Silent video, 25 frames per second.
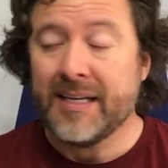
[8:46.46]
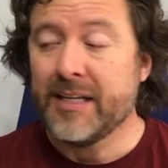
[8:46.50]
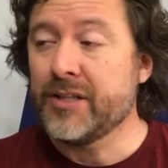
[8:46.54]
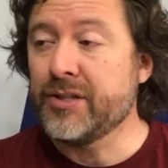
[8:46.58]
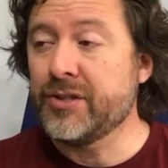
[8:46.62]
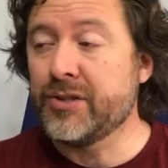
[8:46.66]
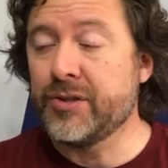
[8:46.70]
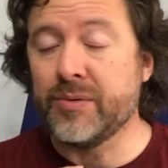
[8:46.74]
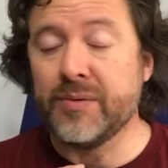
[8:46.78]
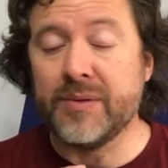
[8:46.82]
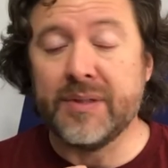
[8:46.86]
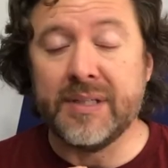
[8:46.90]

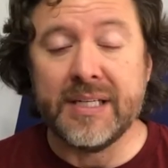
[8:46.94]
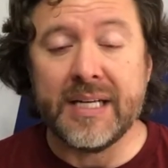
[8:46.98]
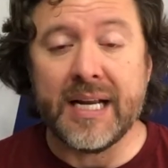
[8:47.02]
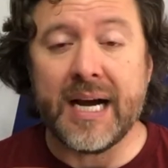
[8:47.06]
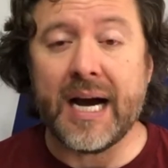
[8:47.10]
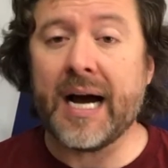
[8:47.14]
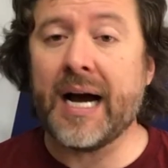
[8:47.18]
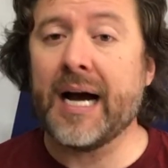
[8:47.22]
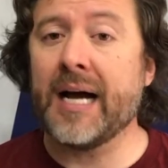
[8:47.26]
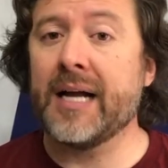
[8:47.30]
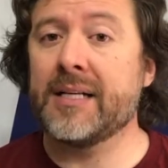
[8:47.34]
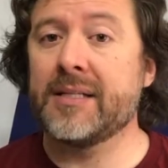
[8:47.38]
Do
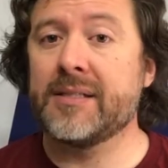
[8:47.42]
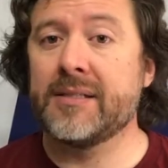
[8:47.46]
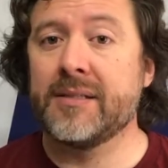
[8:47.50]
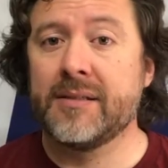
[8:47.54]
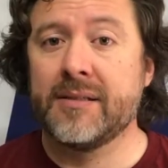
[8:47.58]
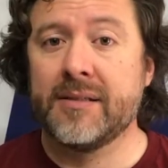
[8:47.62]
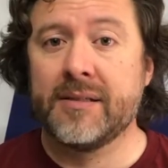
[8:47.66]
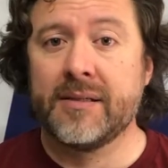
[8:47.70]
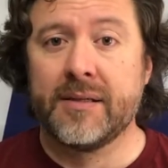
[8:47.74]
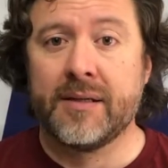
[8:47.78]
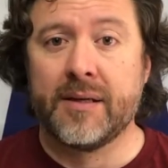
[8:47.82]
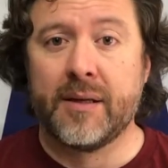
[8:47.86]
not
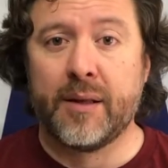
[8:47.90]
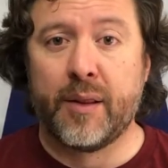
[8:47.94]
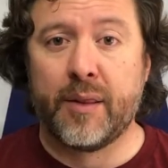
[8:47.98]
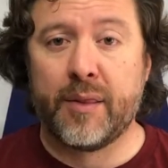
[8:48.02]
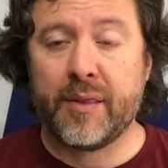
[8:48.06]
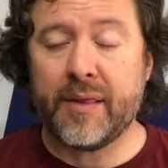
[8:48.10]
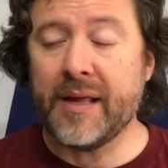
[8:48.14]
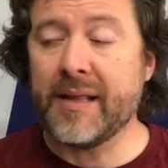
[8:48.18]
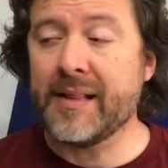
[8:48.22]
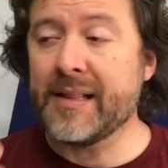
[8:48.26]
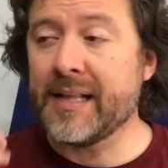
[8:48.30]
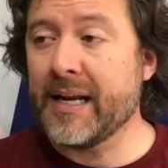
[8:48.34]

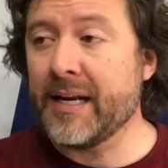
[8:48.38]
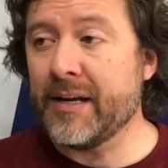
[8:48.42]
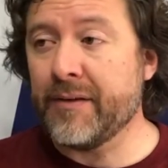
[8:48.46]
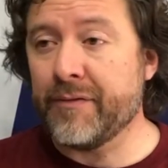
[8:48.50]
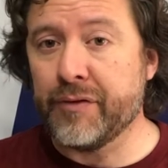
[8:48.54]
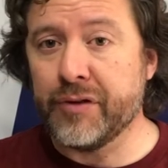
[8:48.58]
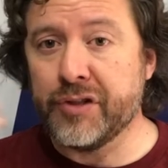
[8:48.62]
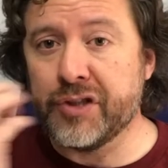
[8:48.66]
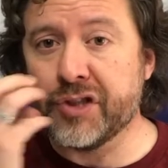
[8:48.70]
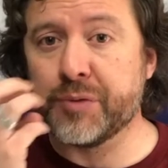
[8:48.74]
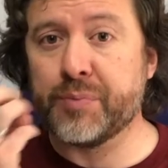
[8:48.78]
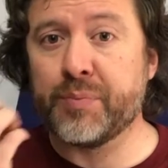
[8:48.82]
think that if
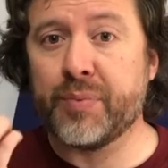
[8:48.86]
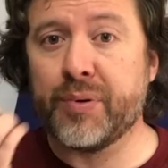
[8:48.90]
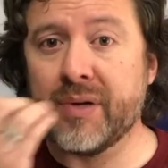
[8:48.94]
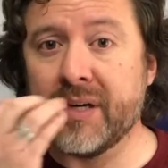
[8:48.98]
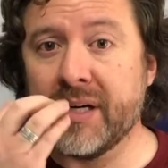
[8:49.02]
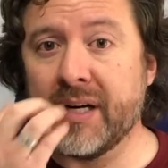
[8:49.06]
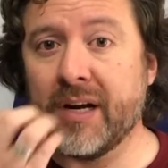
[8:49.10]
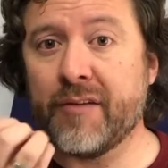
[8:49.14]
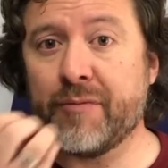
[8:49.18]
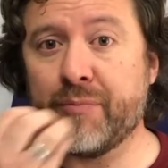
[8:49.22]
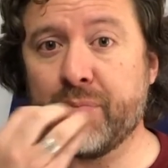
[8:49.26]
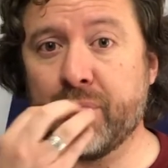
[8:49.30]
you just put
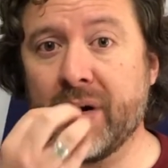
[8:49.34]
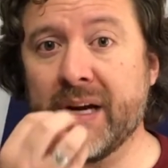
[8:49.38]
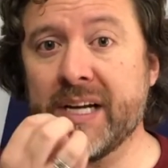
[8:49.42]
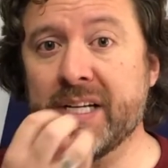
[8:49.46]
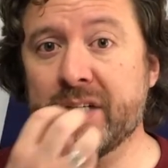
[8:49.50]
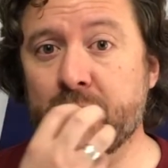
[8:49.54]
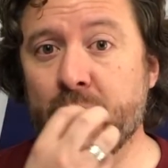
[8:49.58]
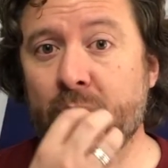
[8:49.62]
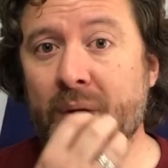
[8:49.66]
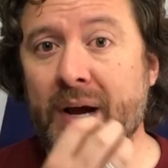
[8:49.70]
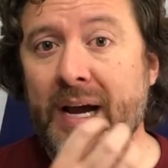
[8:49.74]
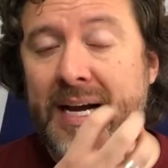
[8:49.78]
enough
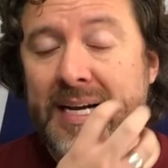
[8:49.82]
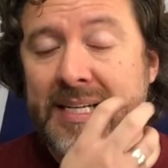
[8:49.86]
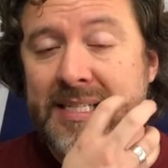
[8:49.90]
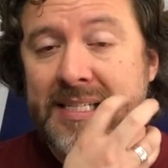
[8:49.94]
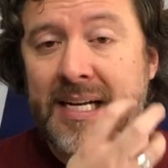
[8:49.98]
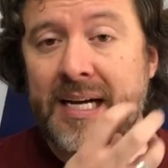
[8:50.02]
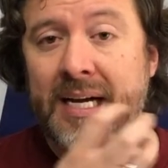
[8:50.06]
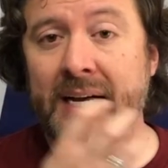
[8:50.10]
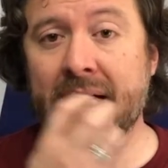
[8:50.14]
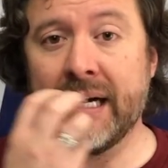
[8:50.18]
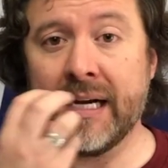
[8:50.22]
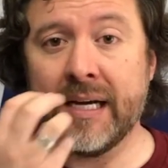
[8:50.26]
brace wax
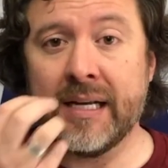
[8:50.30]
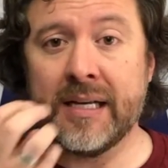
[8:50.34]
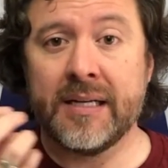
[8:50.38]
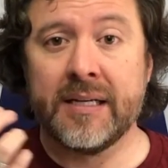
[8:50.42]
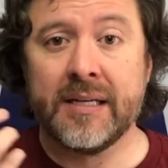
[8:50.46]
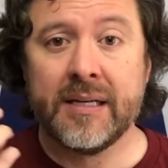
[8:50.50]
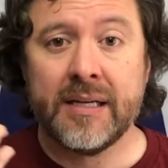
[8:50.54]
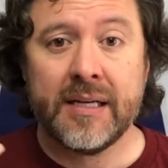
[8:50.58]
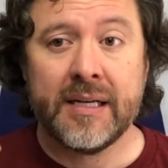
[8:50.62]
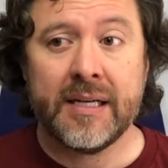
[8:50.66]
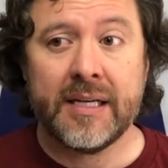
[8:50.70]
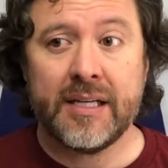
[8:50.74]
on,
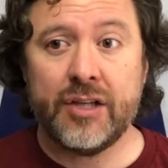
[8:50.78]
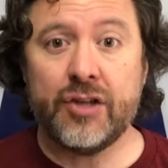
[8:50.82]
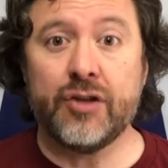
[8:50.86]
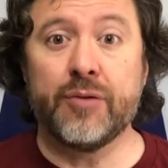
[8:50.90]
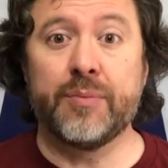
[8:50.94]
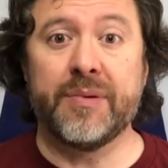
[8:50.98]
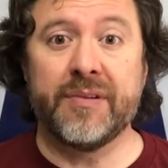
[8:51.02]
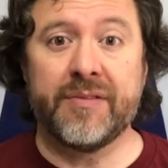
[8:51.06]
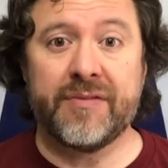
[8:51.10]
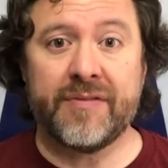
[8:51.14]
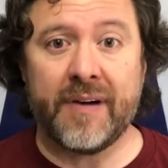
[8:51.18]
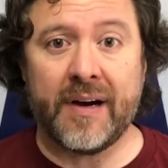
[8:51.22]
you'll
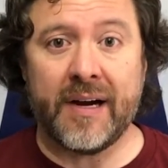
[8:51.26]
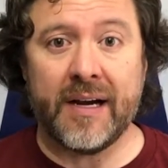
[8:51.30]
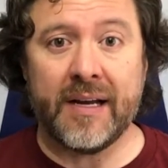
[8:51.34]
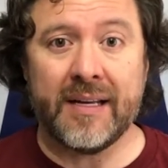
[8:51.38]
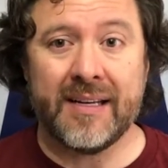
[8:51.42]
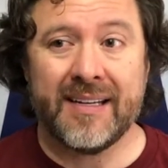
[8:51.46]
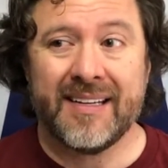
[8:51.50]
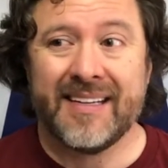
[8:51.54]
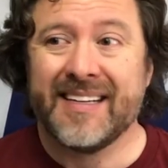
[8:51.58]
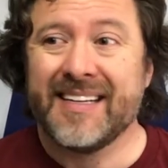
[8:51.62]
be fine.